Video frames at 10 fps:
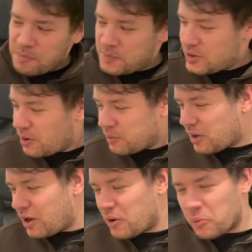So
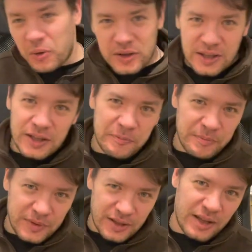what
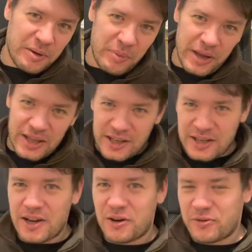the main
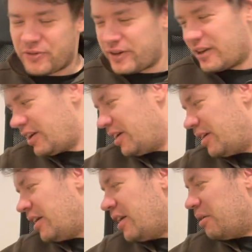idea of
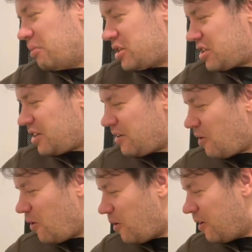Misha,
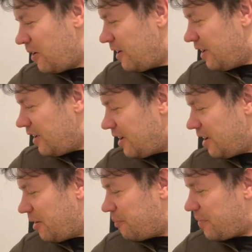or
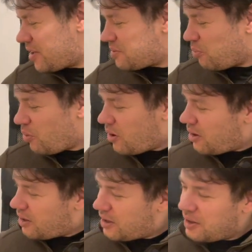it's more
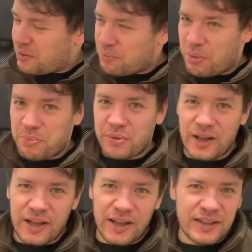
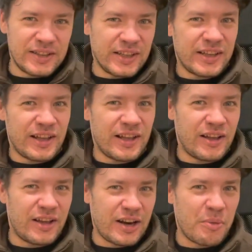popular
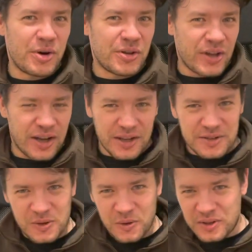the rubber duck.
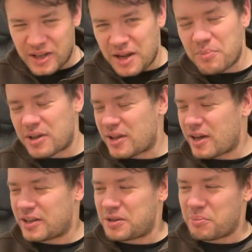So the rubber
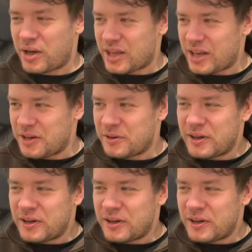duck debugging.